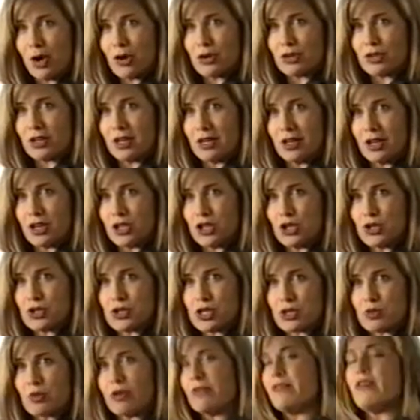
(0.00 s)
mode
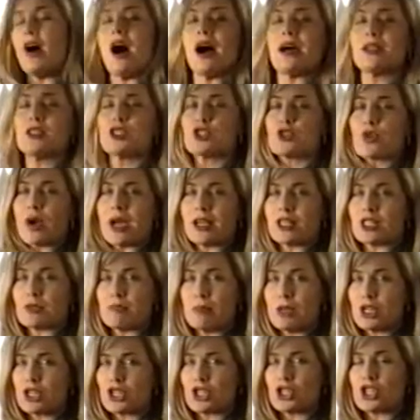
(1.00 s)
uses revised
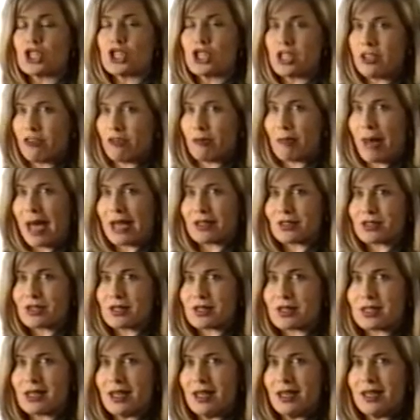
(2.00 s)
transmission shift
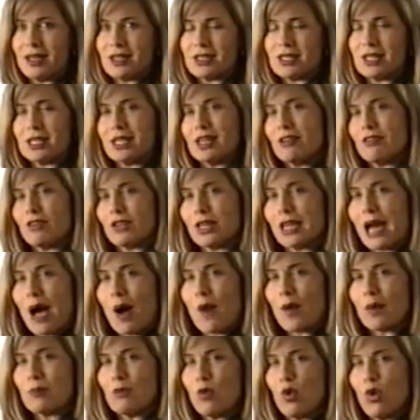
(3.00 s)
patterns to give the
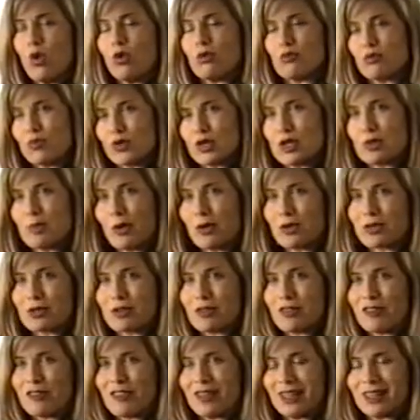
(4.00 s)
car a more
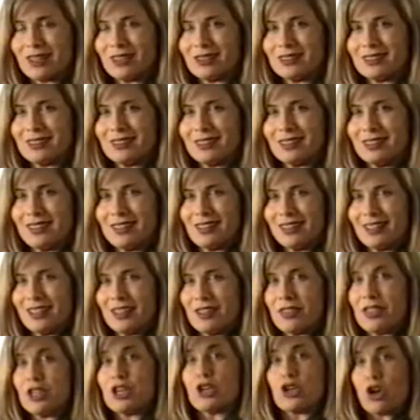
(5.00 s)
responsive feel.
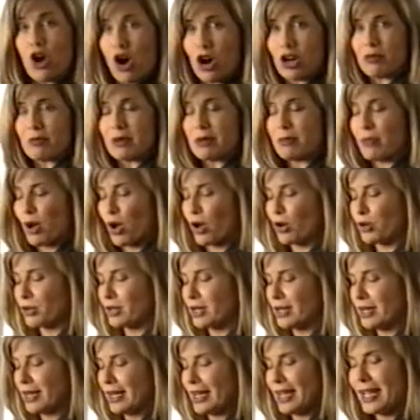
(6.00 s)
The economy
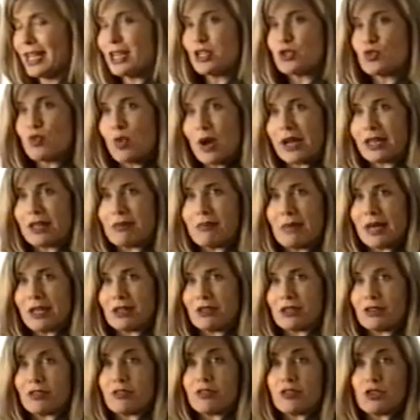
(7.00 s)
mode is
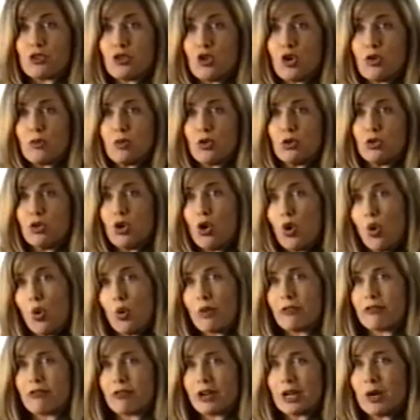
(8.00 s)
recommended for normal
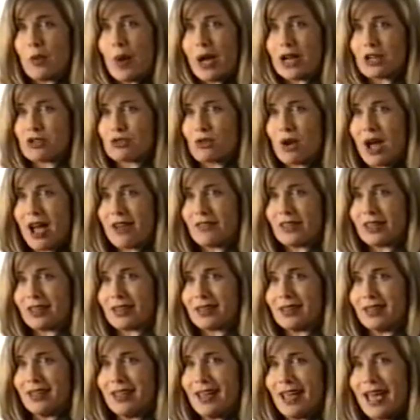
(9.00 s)
or freeway
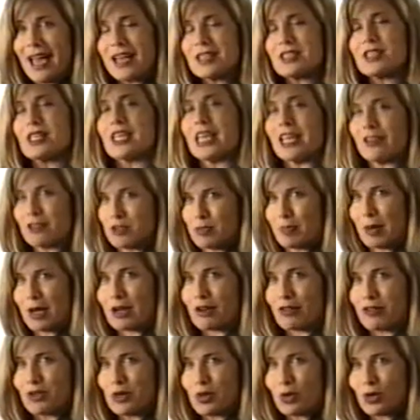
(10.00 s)
driving as it gives
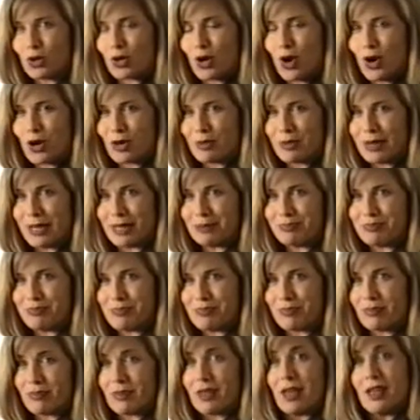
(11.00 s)
better fuel economy.
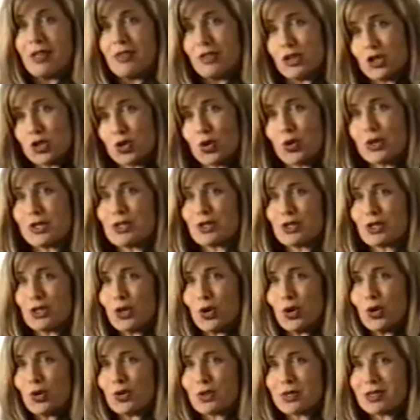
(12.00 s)
The choice is
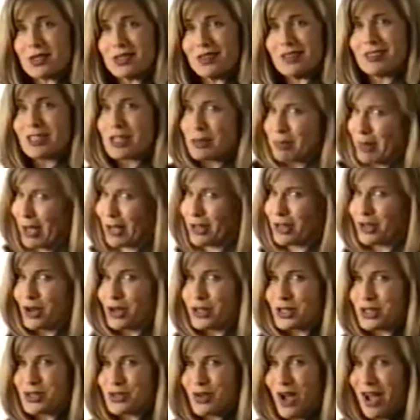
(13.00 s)
yours, depending
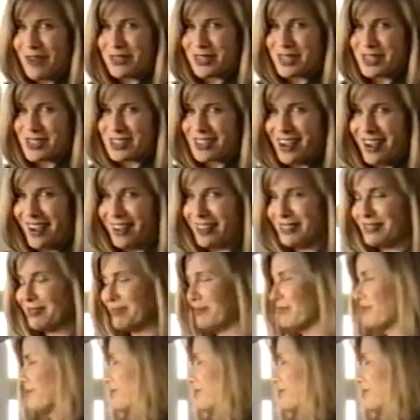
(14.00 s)
on your driving style.